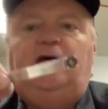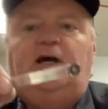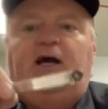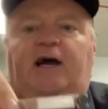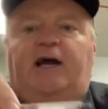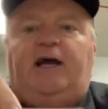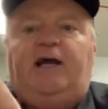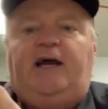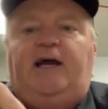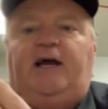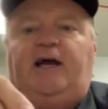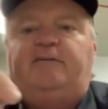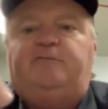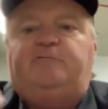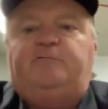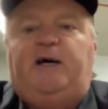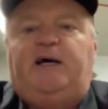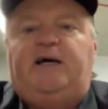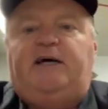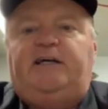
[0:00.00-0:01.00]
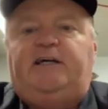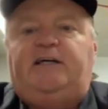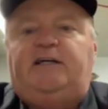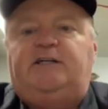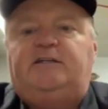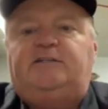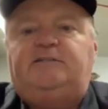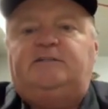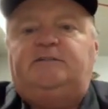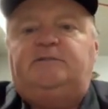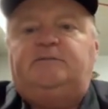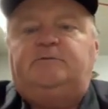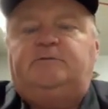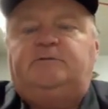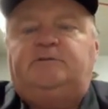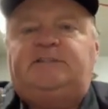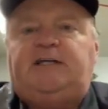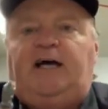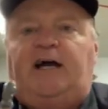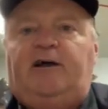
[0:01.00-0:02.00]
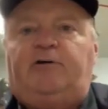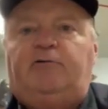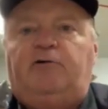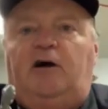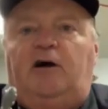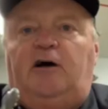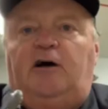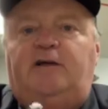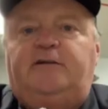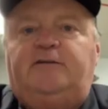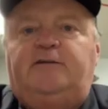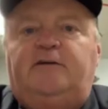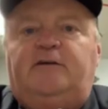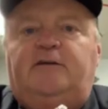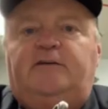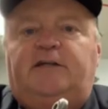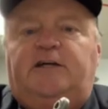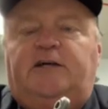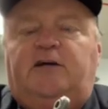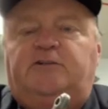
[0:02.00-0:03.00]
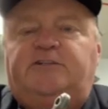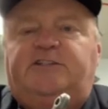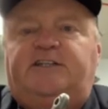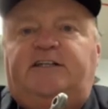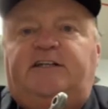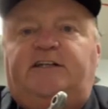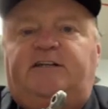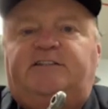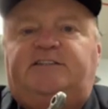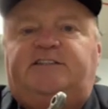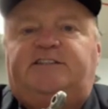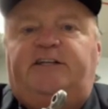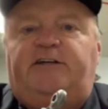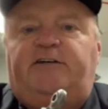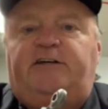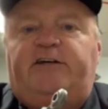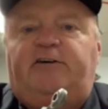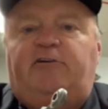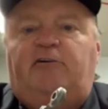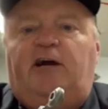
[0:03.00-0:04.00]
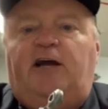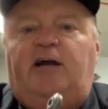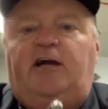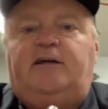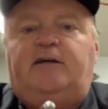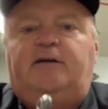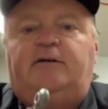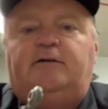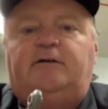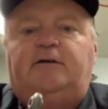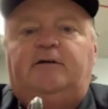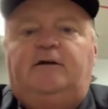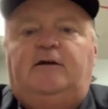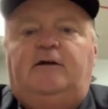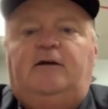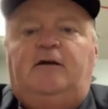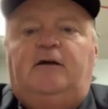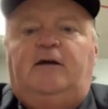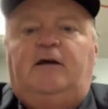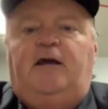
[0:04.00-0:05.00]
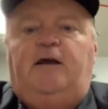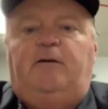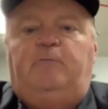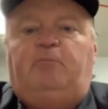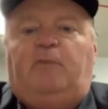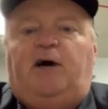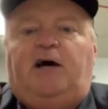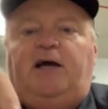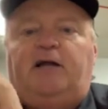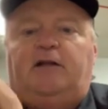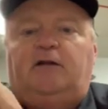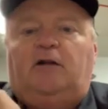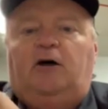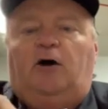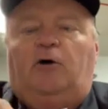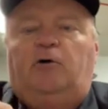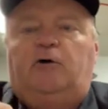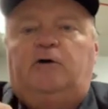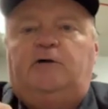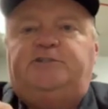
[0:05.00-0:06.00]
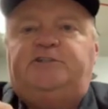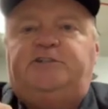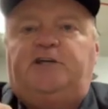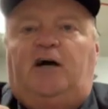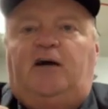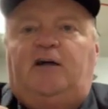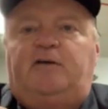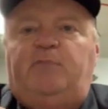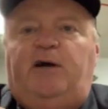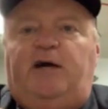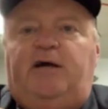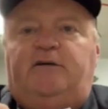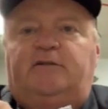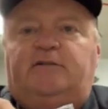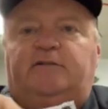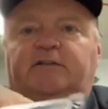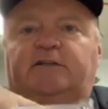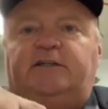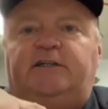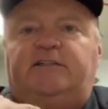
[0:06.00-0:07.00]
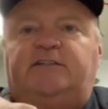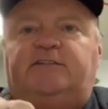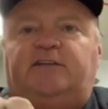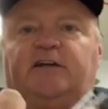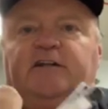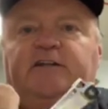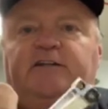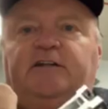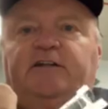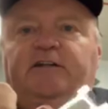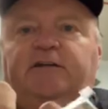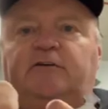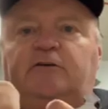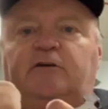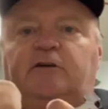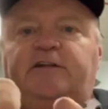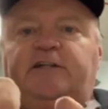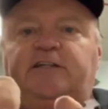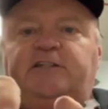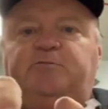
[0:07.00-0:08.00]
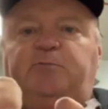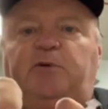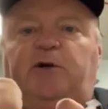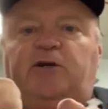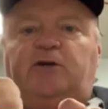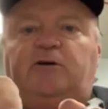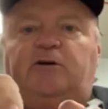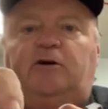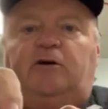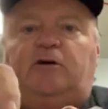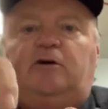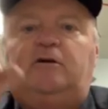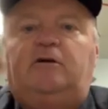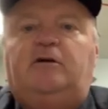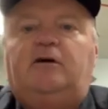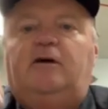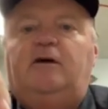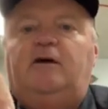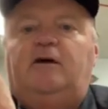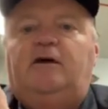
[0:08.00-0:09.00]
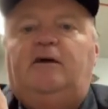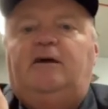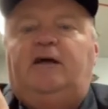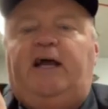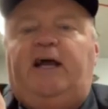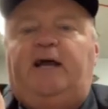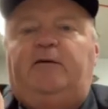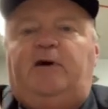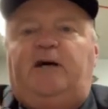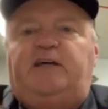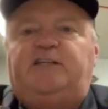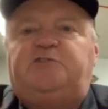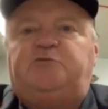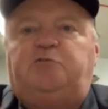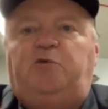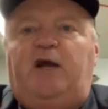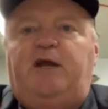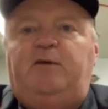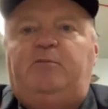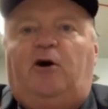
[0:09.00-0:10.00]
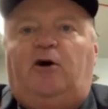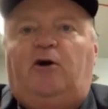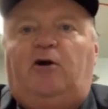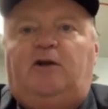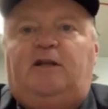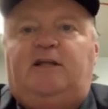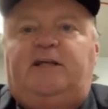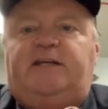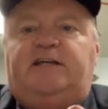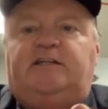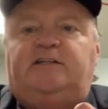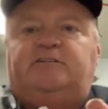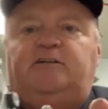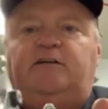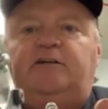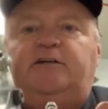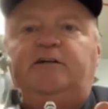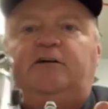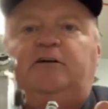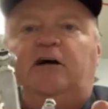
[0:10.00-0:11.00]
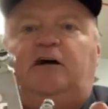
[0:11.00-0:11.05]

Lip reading: I have my tie rod that goes into the steering rack. My lower shock mount is on here on this model car, and my sway bar link is on here.